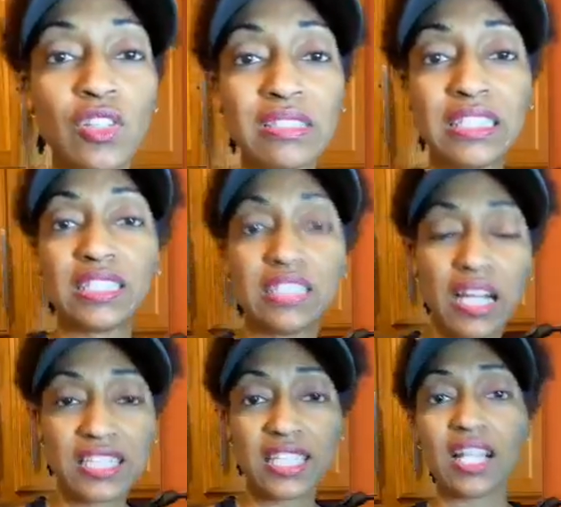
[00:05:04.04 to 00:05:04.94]
on
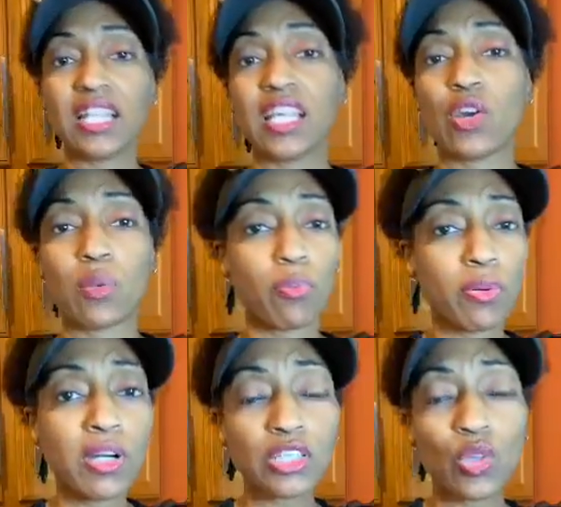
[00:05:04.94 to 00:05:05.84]
selling, and
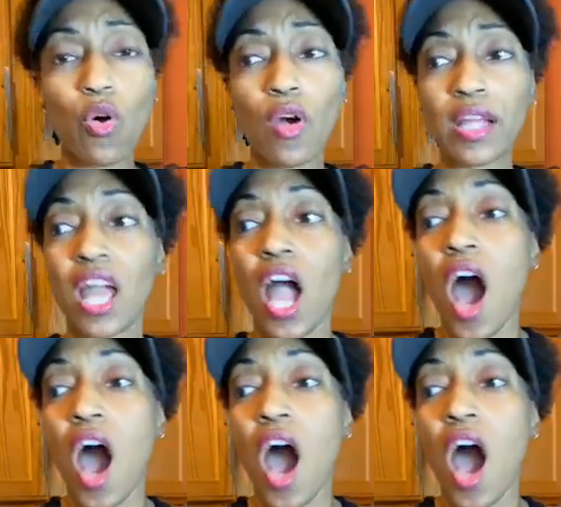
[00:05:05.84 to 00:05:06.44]
books on